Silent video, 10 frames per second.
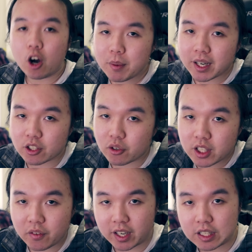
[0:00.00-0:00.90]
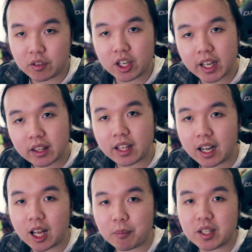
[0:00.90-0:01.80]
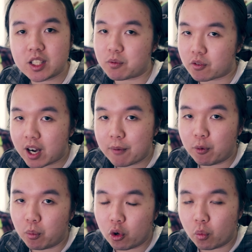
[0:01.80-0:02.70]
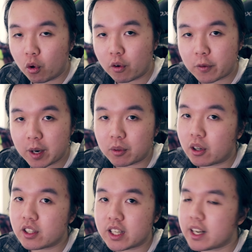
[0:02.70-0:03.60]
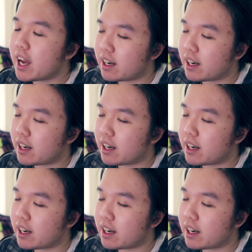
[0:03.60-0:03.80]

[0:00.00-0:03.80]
hope you guys enjoyed. If you like this video, hit that like button, subscribe for more Warframe content.